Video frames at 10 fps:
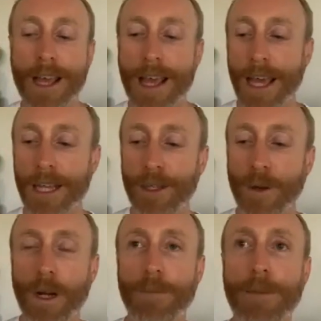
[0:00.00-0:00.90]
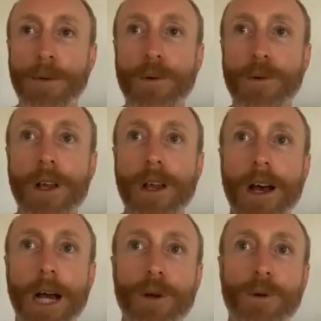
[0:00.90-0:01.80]
And so when people
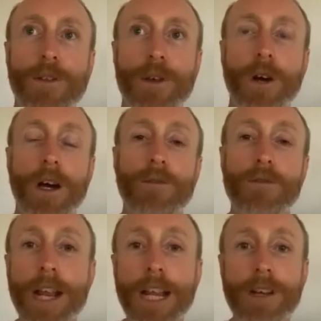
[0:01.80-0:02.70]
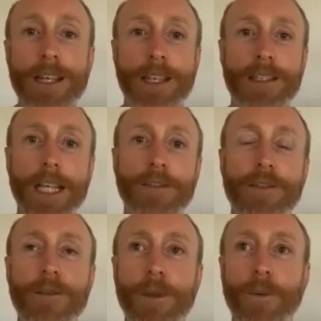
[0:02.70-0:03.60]
I work with who are really, really
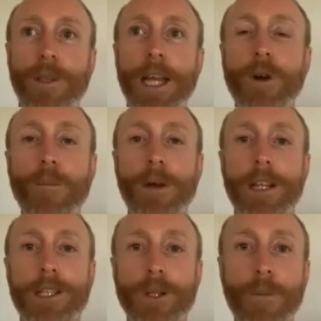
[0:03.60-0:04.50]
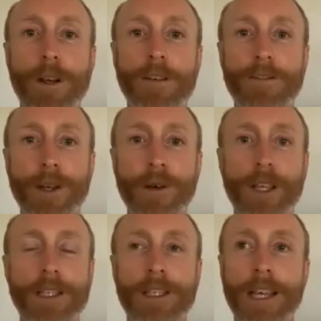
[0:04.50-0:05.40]
successful, when they drop in and stop in and feel
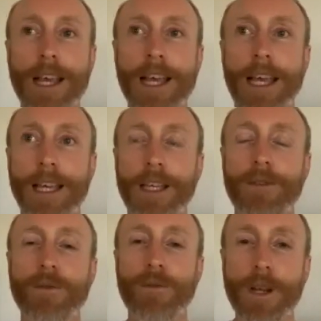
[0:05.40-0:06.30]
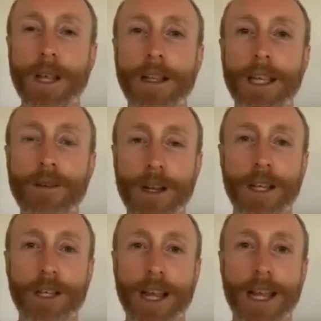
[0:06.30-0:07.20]
this, it can really, really
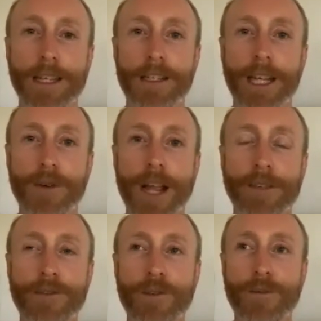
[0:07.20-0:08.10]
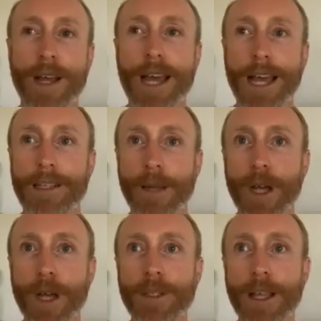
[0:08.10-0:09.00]
change and transform. And
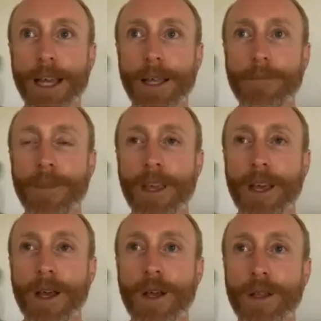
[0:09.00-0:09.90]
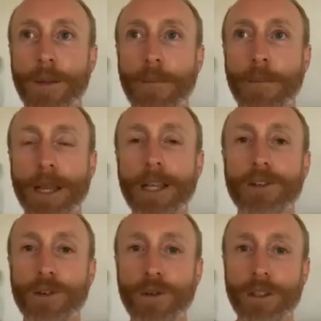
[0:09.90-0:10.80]
sometimes the biggest
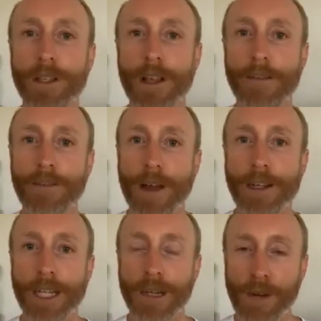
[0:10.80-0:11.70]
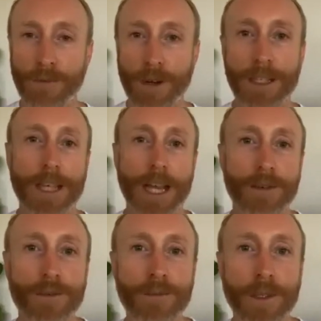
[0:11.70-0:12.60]
truths in life are actually really, really
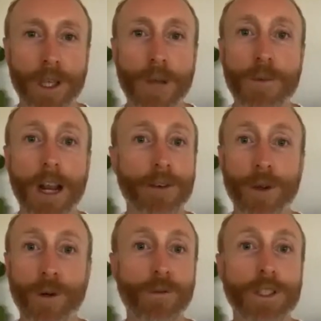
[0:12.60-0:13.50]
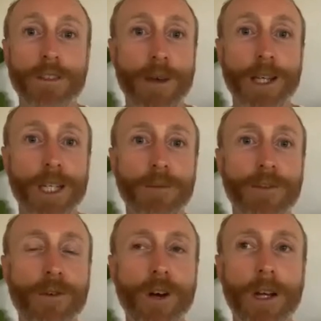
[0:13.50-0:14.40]
subtle. So you might have heard all this information
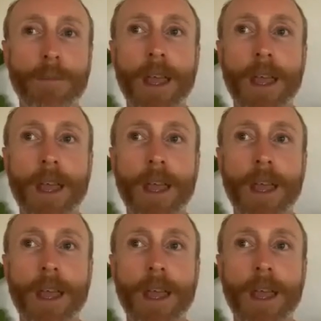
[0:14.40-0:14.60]
before, and